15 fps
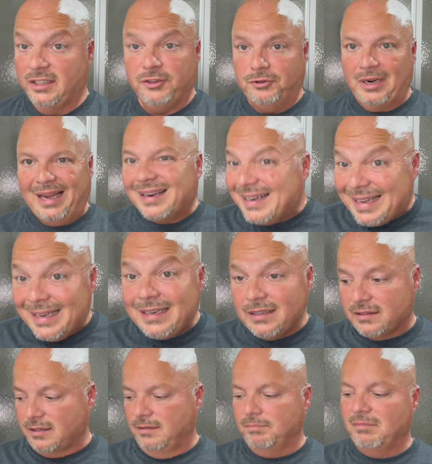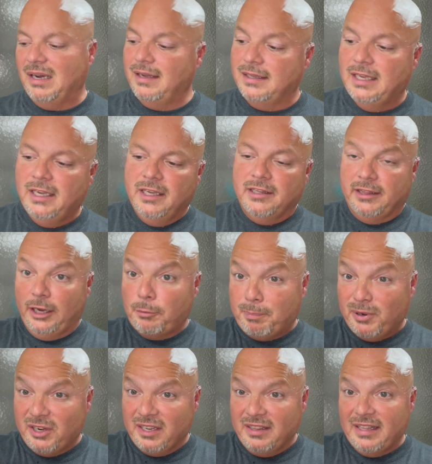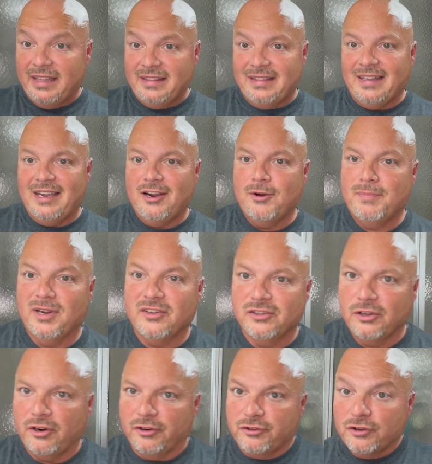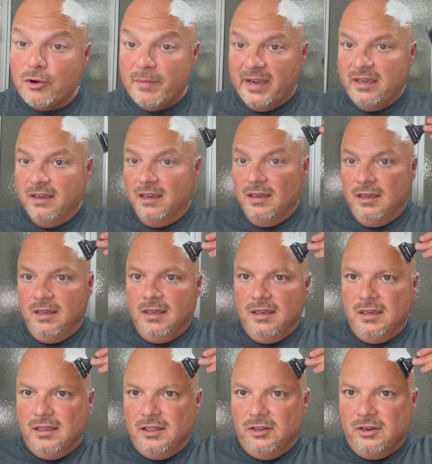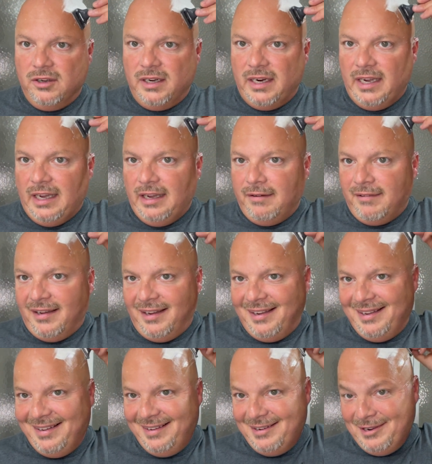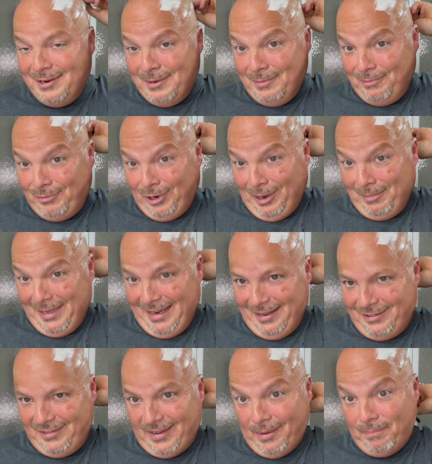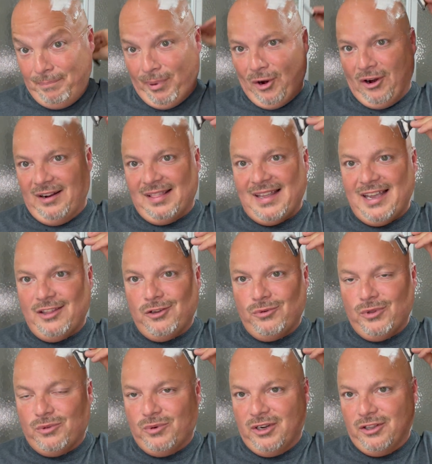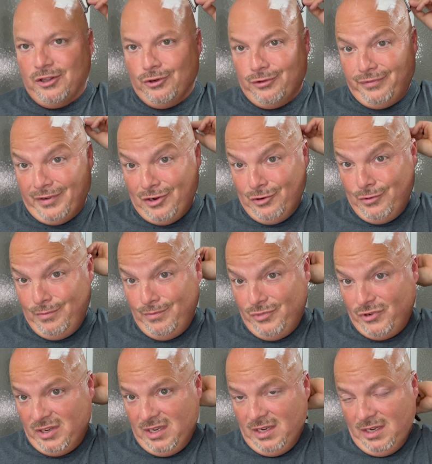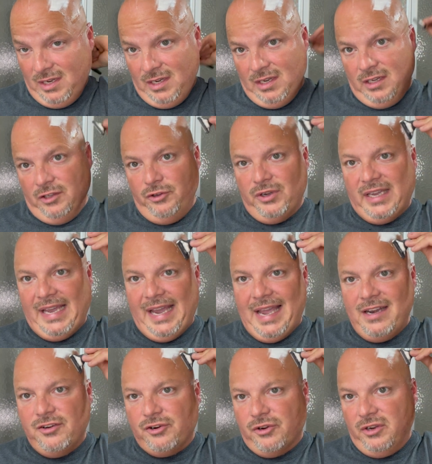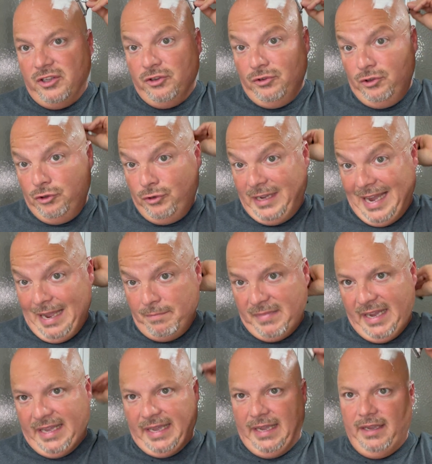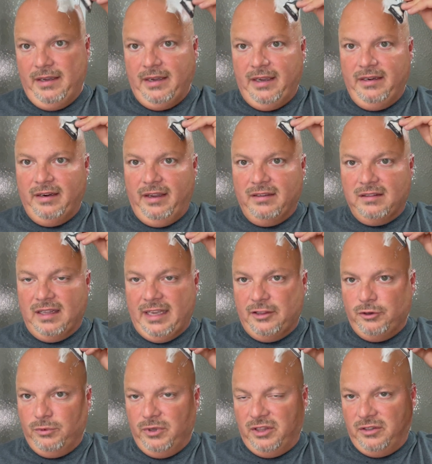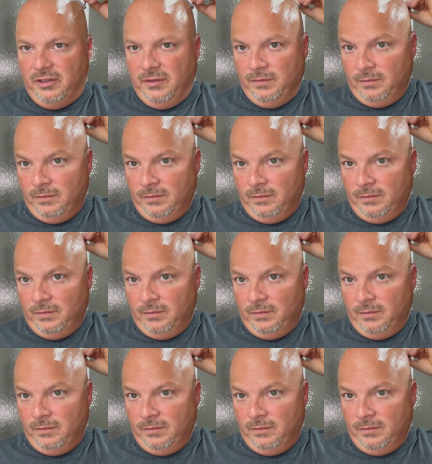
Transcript: do not need it, but they're putting that there because they're assuming you're going to have a, probably a subpar lather with one of those foams. You can do, you can make a nice lather with